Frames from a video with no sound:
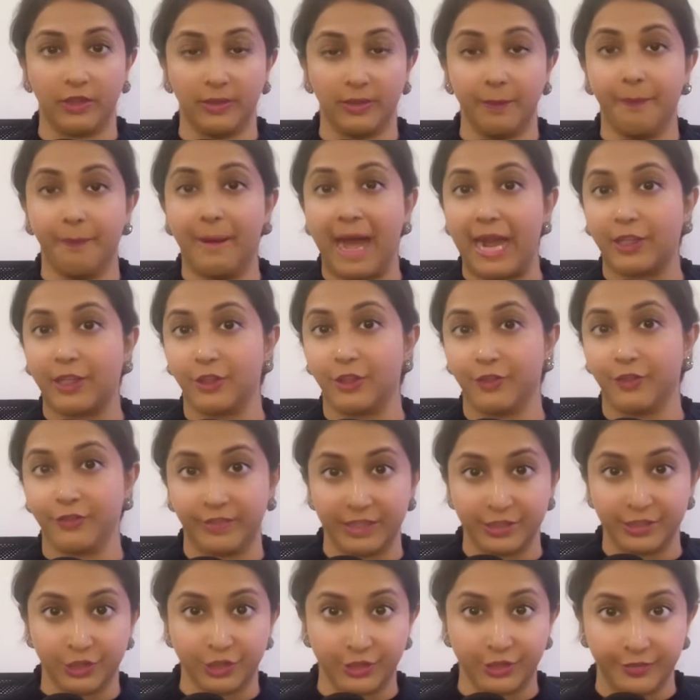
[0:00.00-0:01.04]
the back of
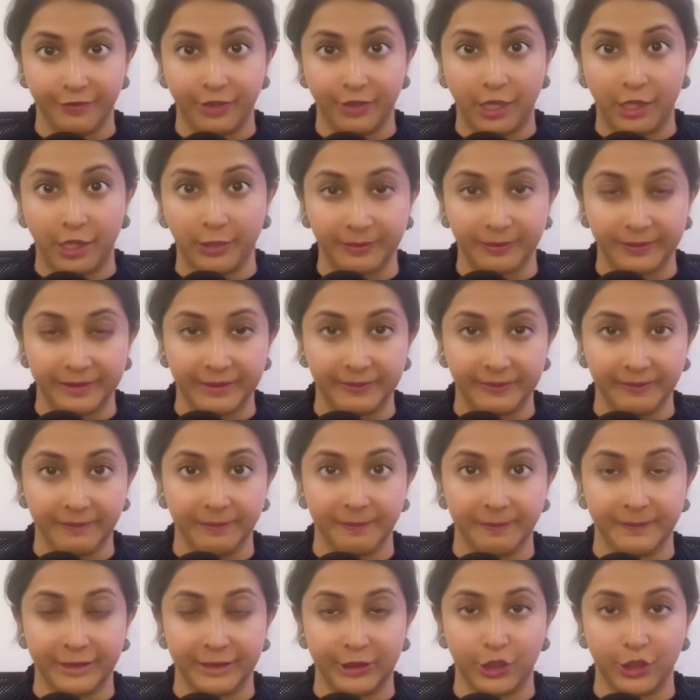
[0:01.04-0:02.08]
this development,
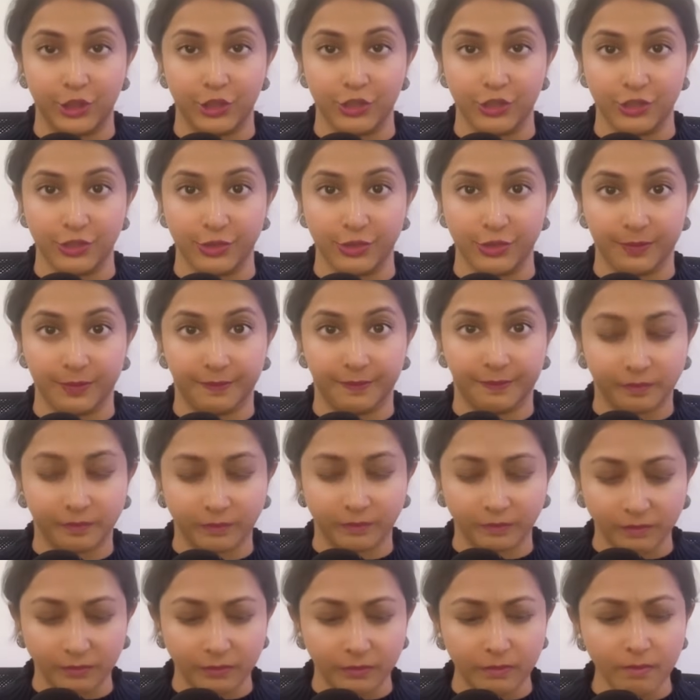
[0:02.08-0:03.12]
because
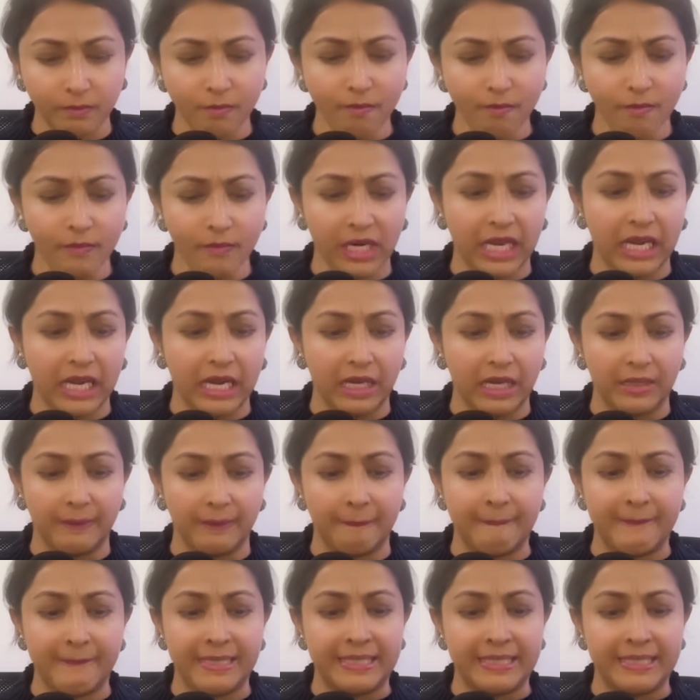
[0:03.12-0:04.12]
uh,